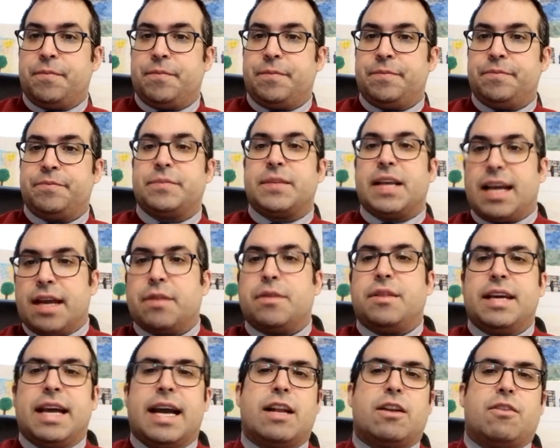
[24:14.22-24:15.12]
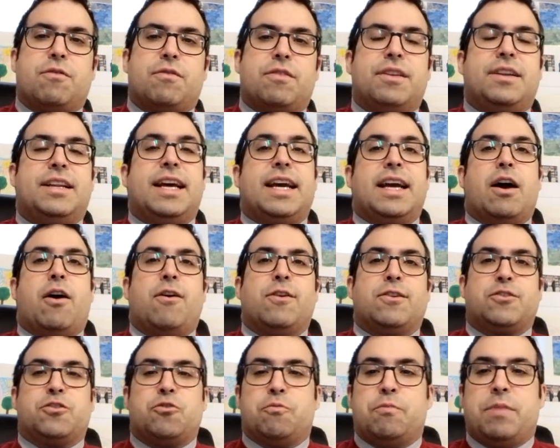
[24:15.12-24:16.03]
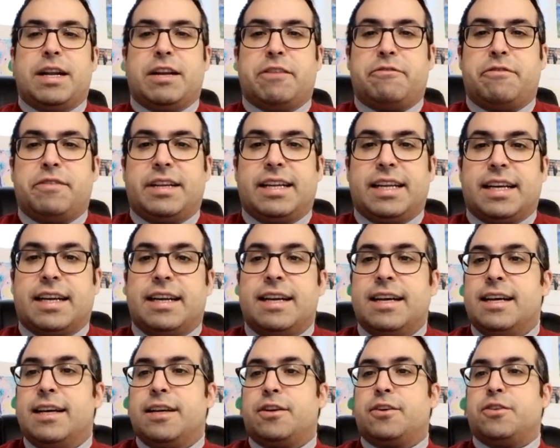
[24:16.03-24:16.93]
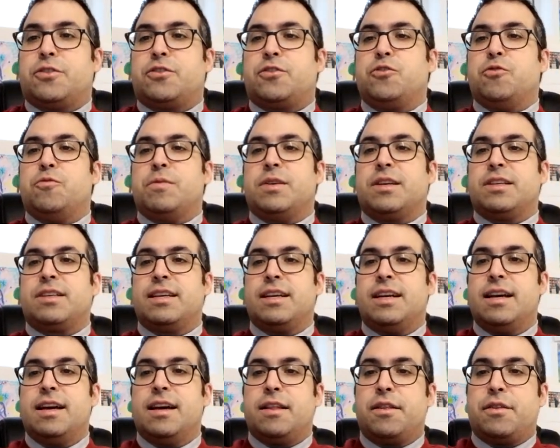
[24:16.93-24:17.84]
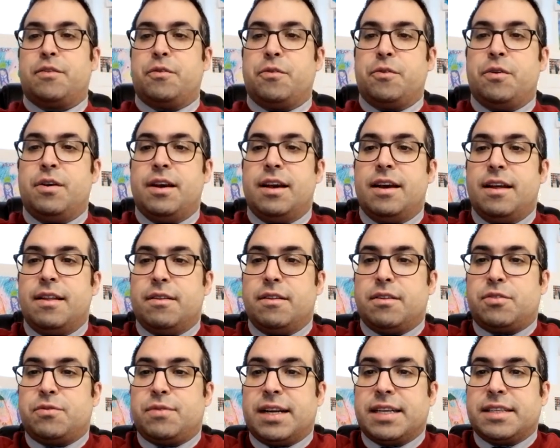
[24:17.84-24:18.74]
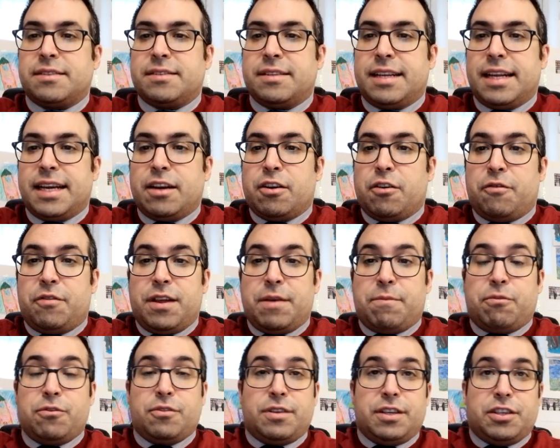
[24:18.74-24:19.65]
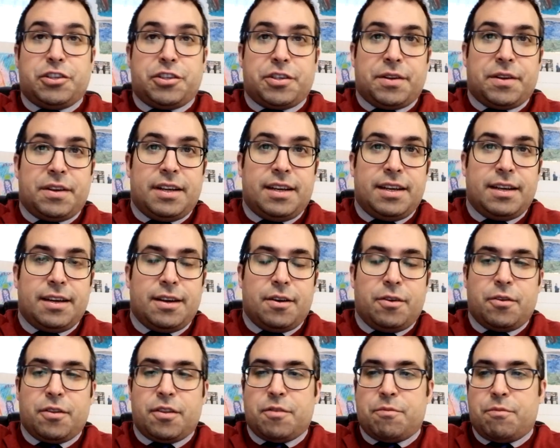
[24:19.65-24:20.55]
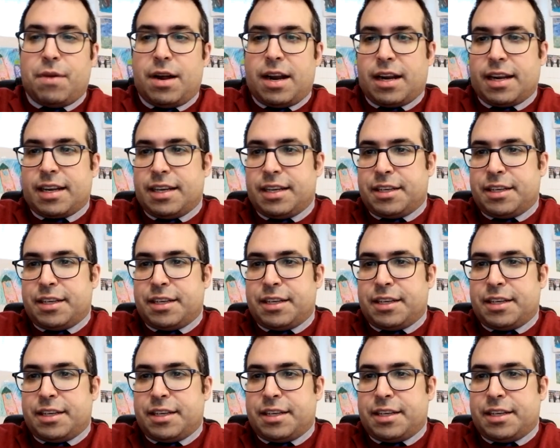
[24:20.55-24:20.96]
at the end of the day also benefiting consumers through the strengthening of their position on the market.